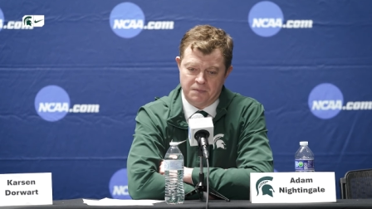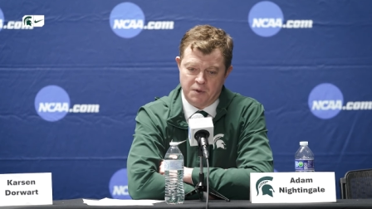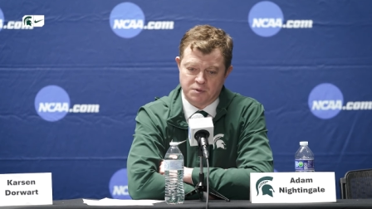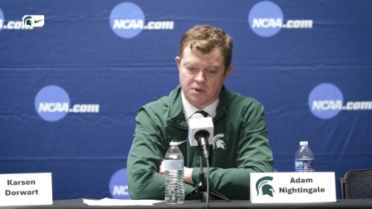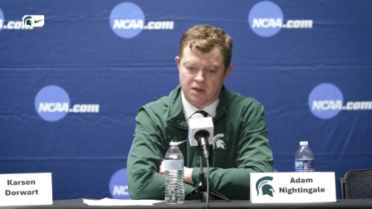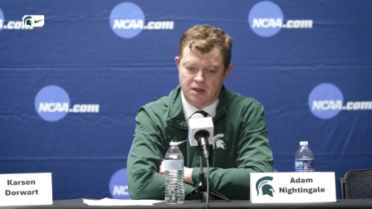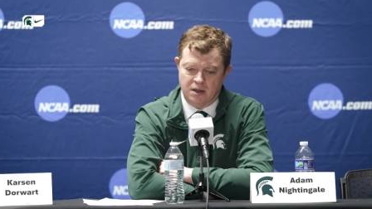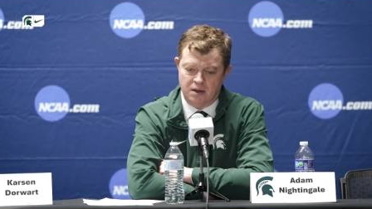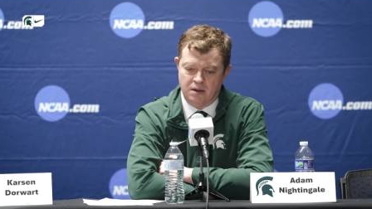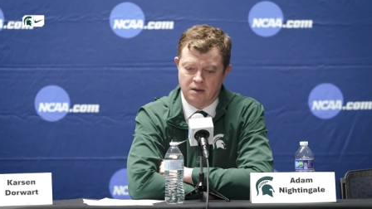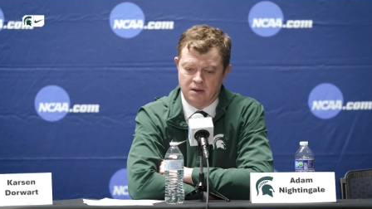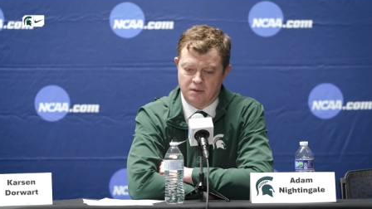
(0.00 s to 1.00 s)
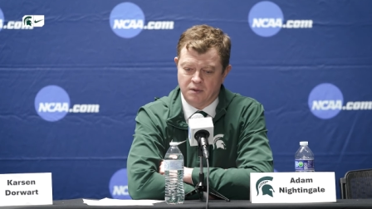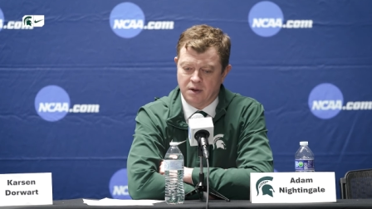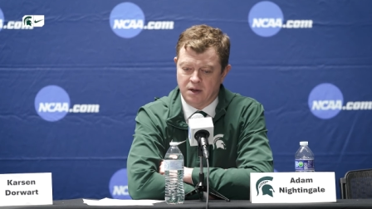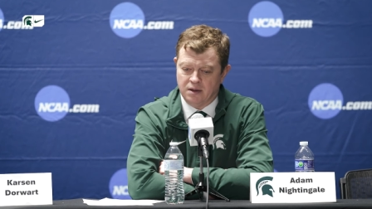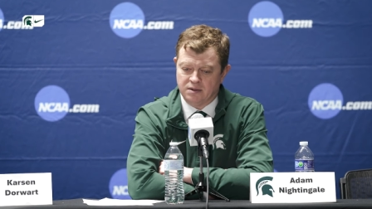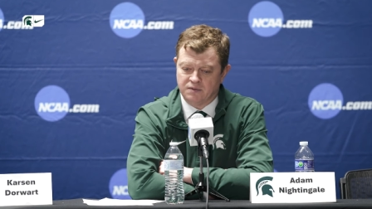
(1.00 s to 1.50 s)
those are key
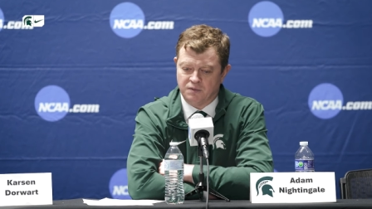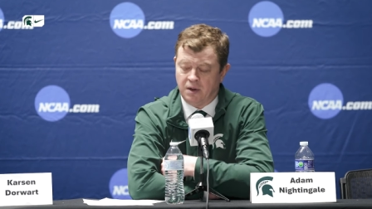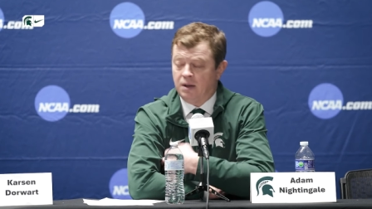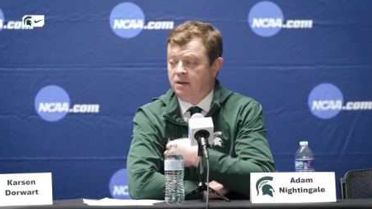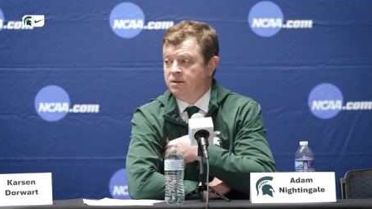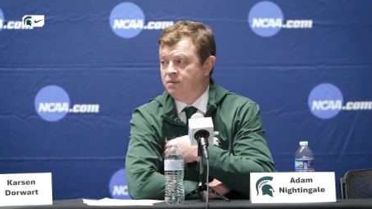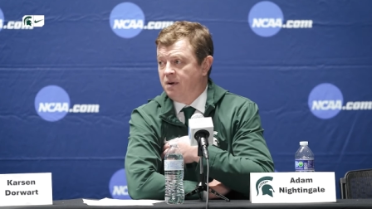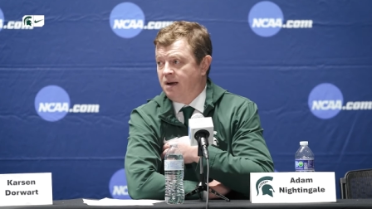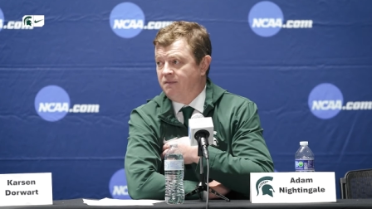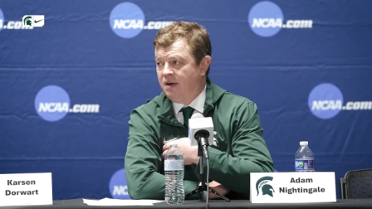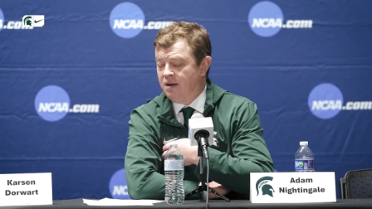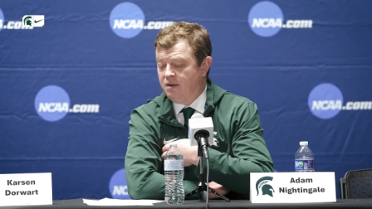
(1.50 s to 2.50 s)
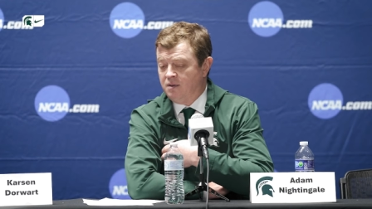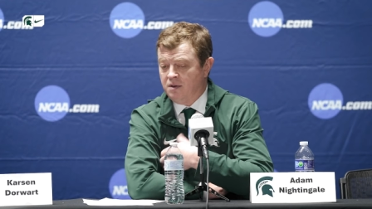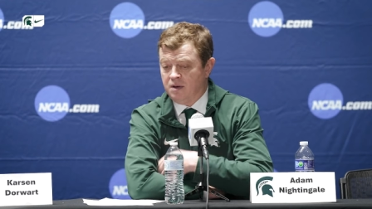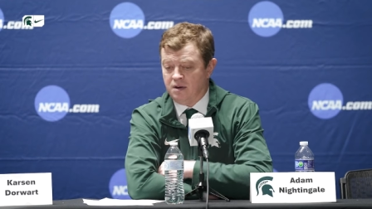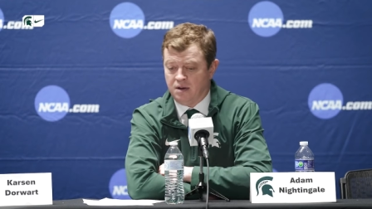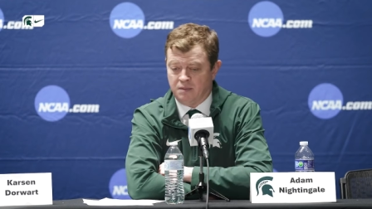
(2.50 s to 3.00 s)
ingredients for at least what I
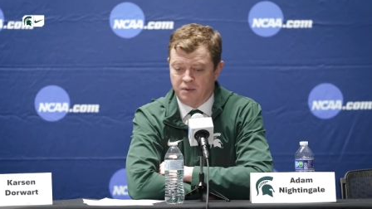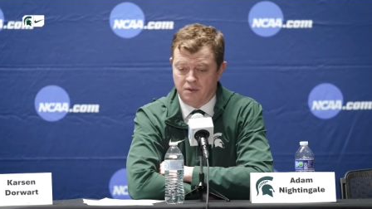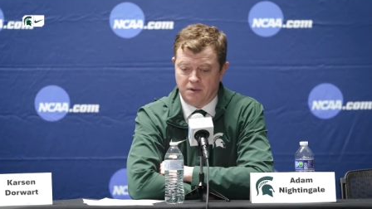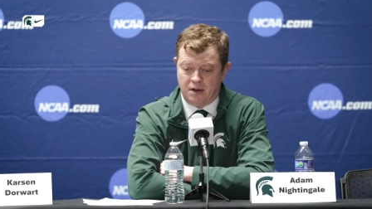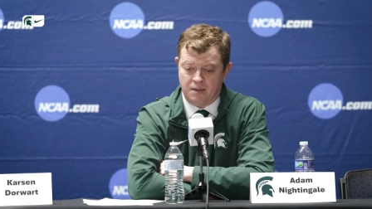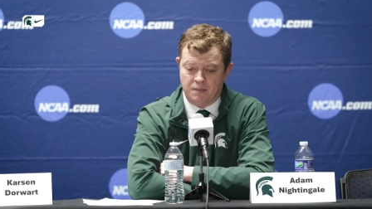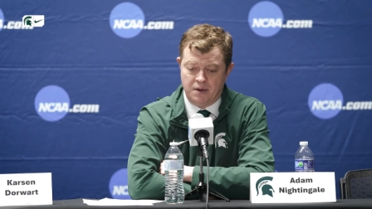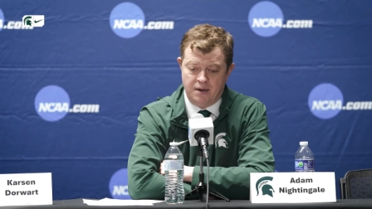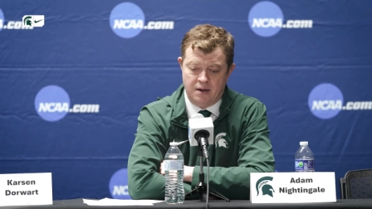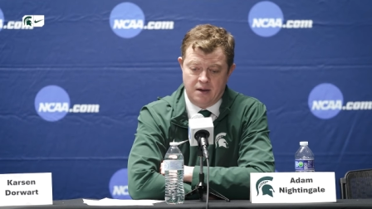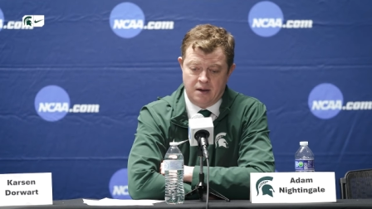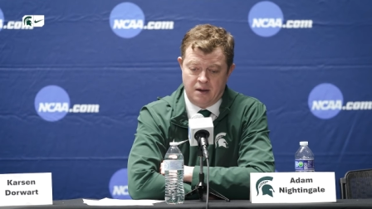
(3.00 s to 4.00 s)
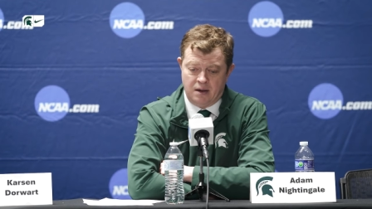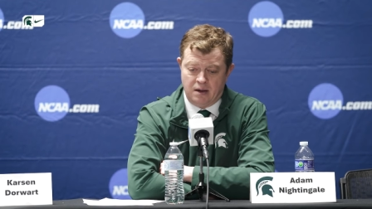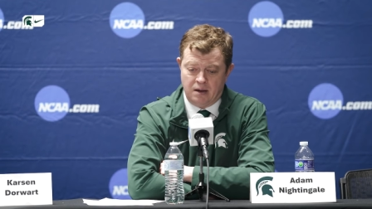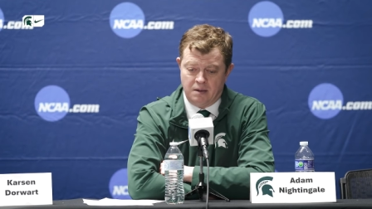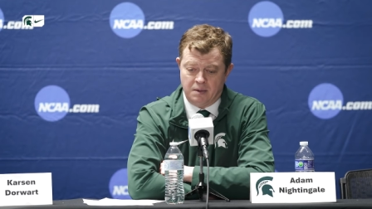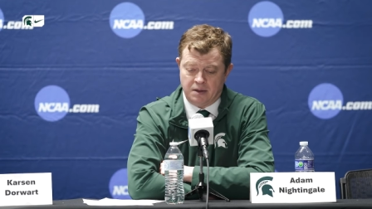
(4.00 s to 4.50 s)
value in a program.
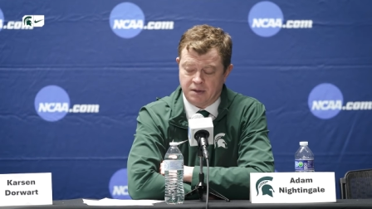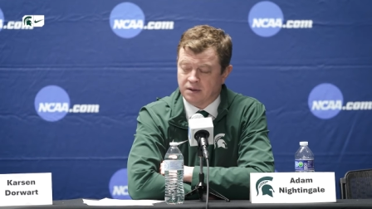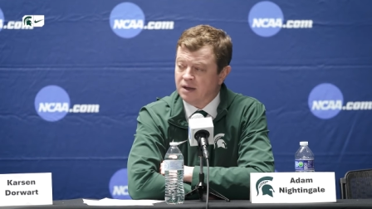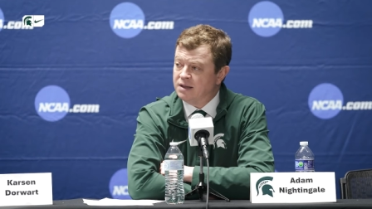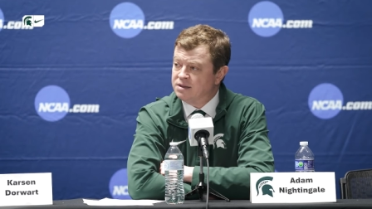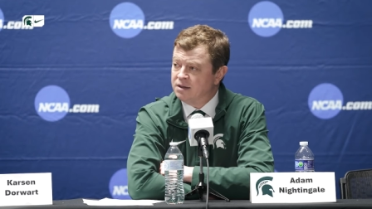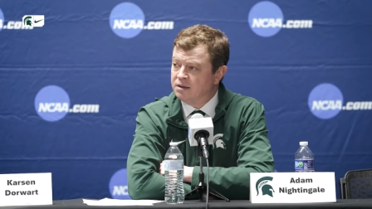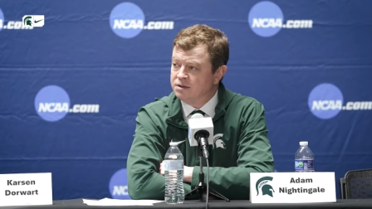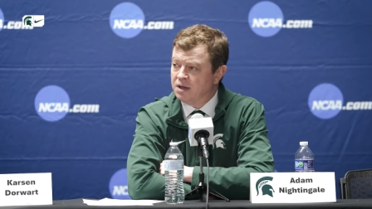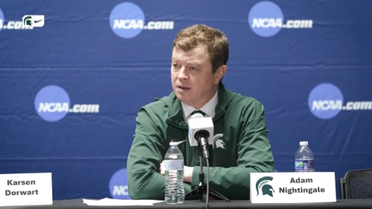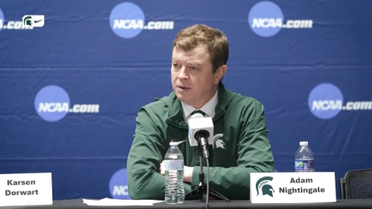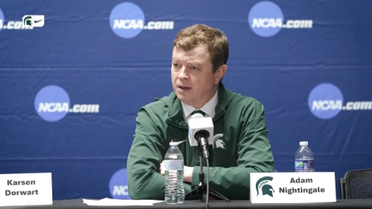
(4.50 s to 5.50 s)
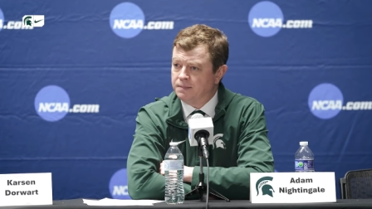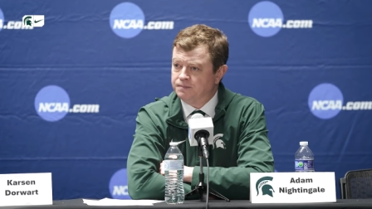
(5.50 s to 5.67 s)
And I thought the guys did a good job of